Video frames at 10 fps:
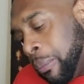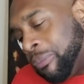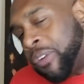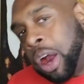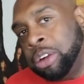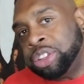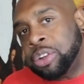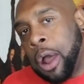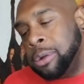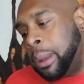first
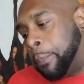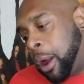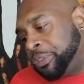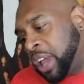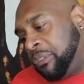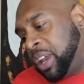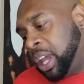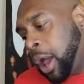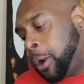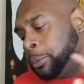on the birthday
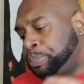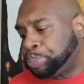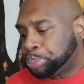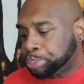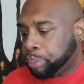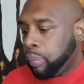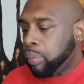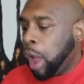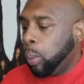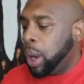video
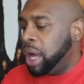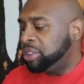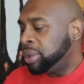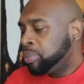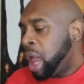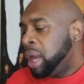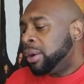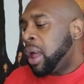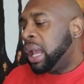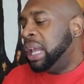was
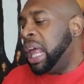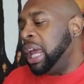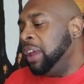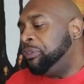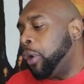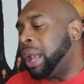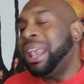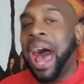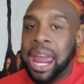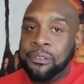Lady for
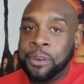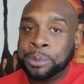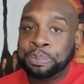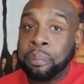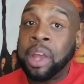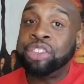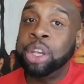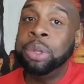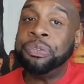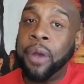Life. She
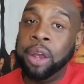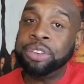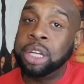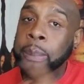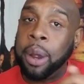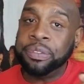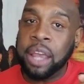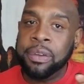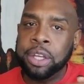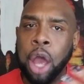was first on the birthday
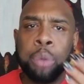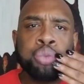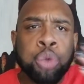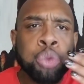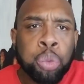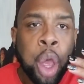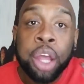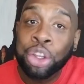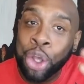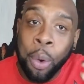video.
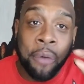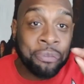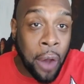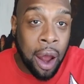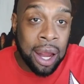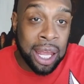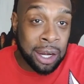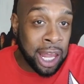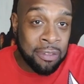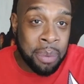You were far ahead of
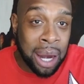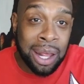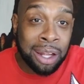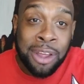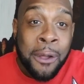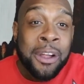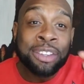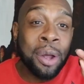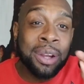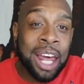everybody else.
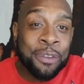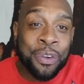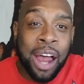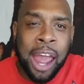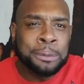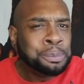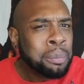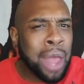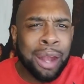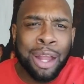So, Lady for Life,
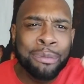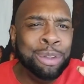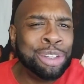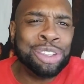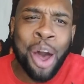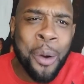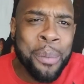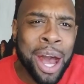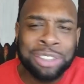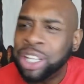I love you so
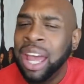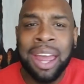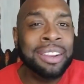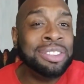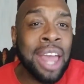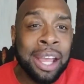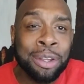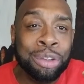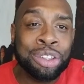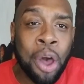much. And thank
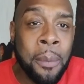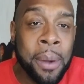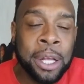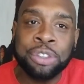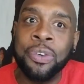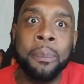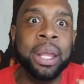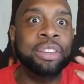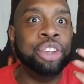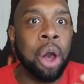you so much for
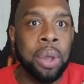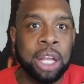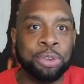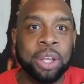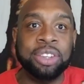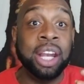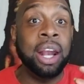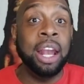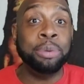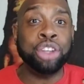being so interested in the
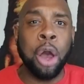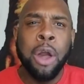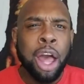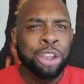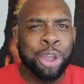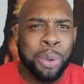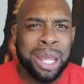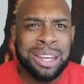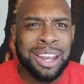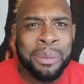Lip Show. You
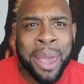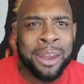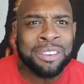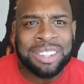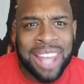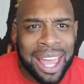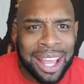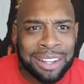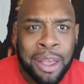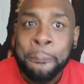in there in a matter of
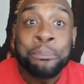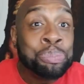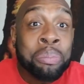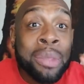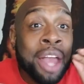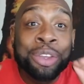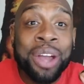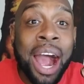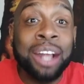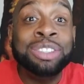seconds. You
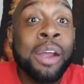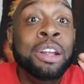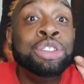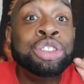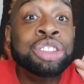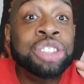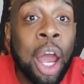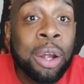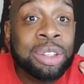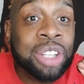guys,
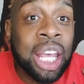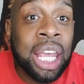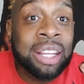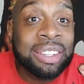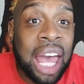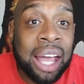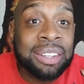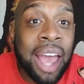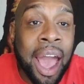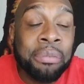13 seconds
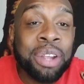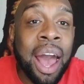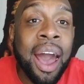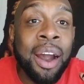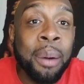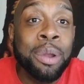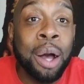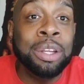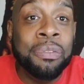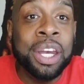after I
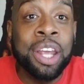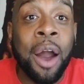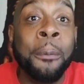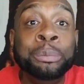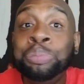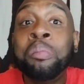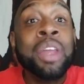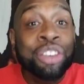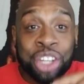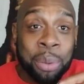upload the video,
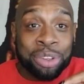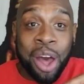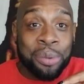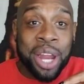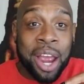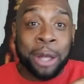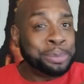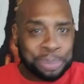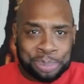she was on there